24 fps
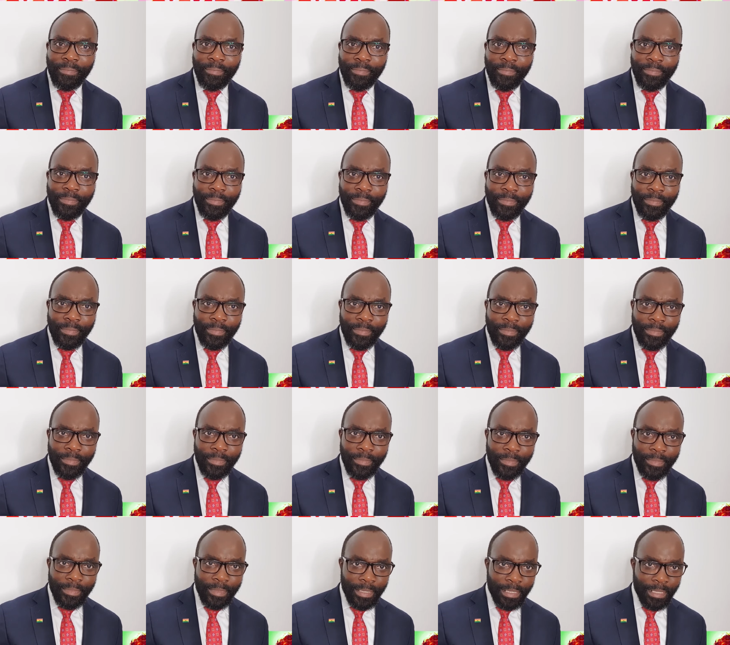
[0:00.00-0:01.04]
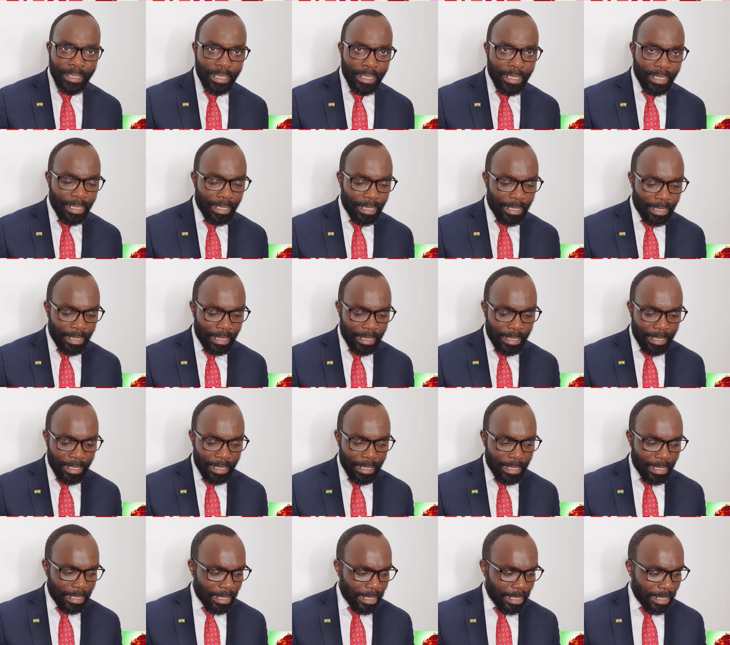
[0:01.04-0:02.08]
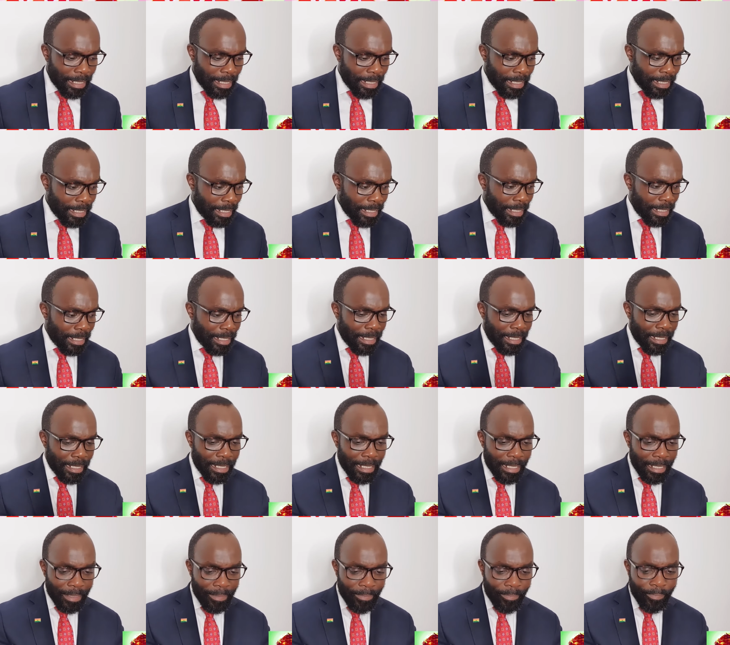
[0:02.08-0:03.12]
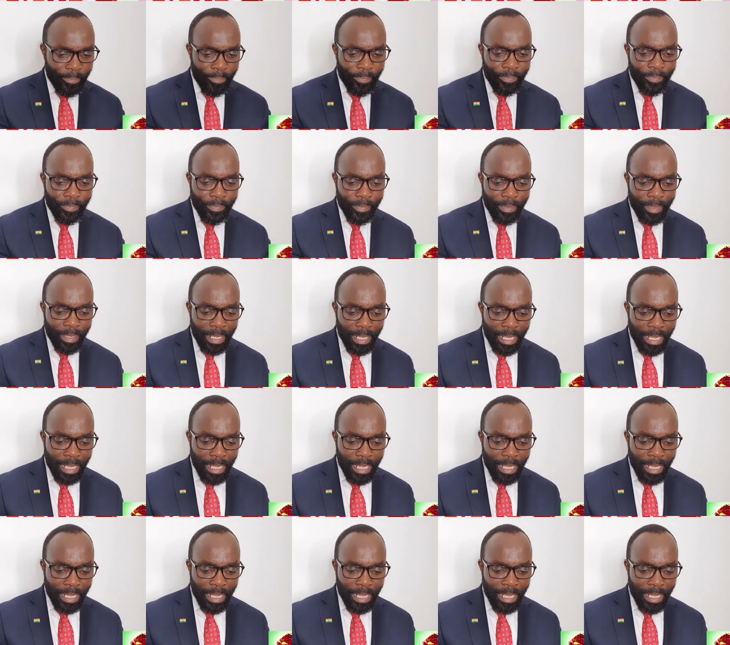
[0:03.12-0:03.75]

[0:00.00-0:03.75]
Nobody speaks.